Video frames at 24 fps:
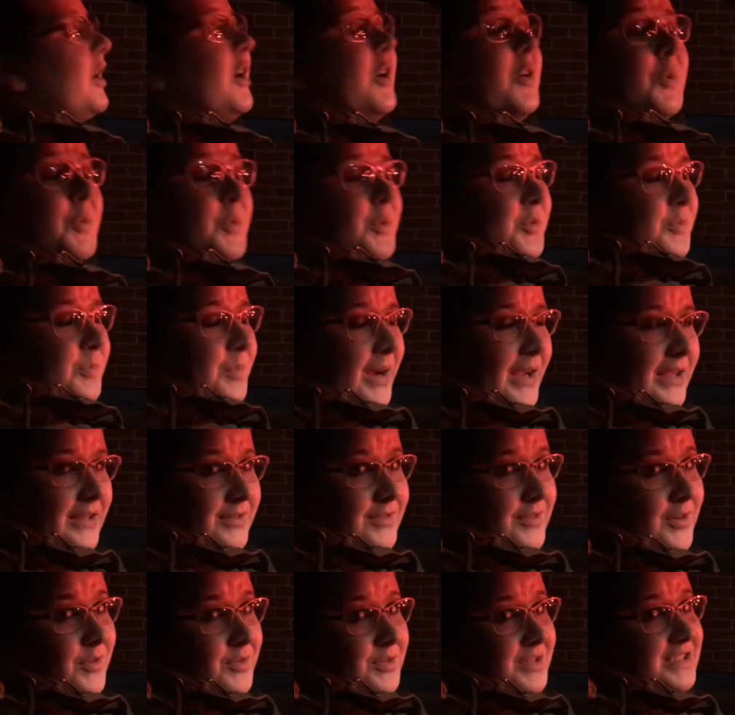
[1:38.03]
oh, you might
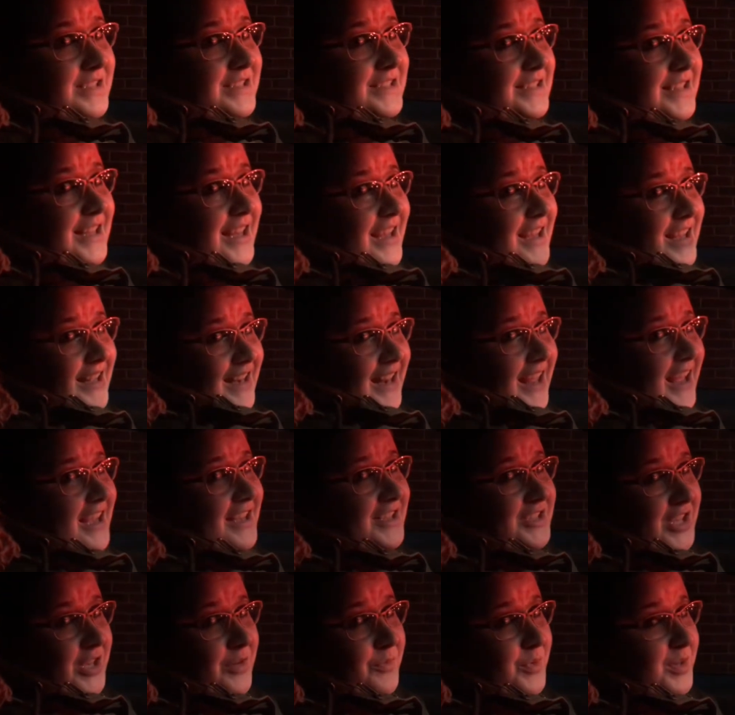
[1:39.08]
notice that
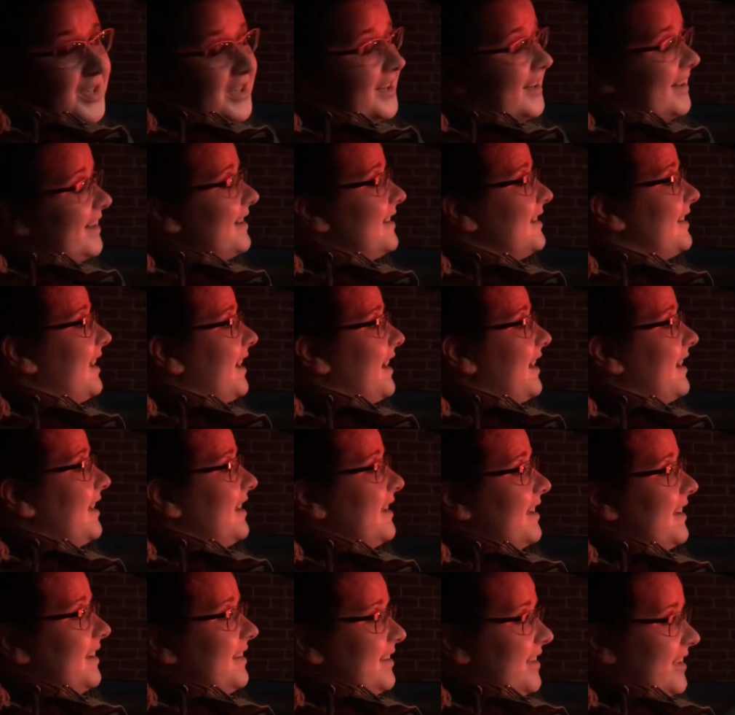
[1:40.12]
as I went on,
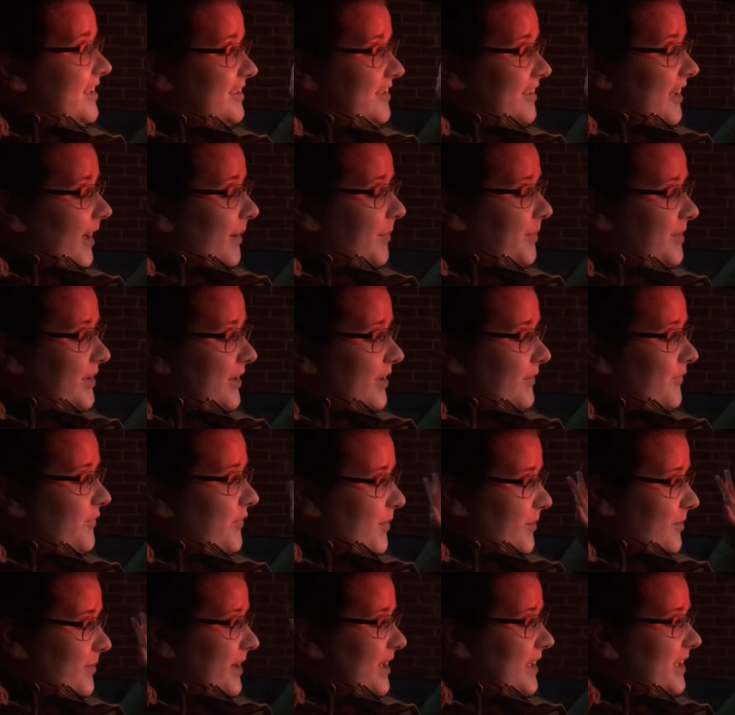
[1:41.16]
I adapted
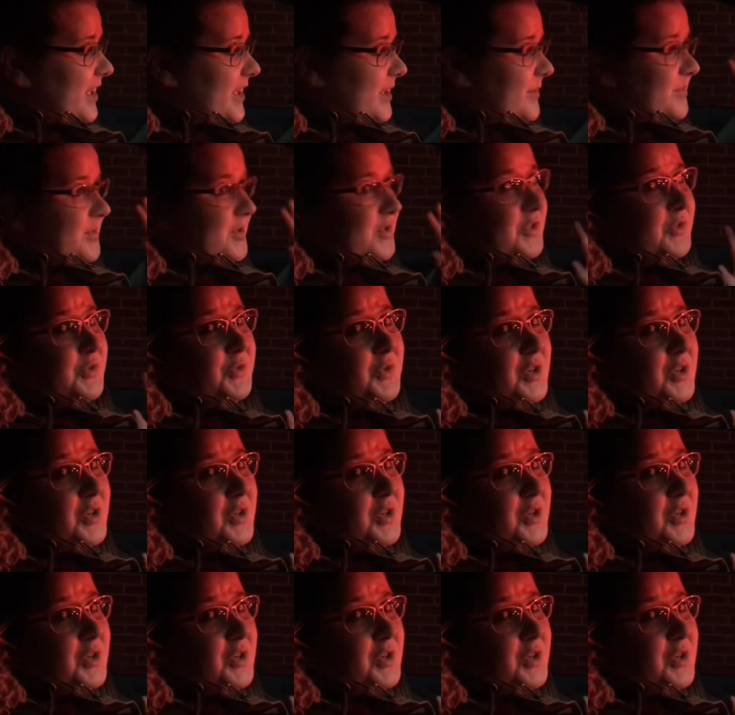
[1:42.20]
from mediums to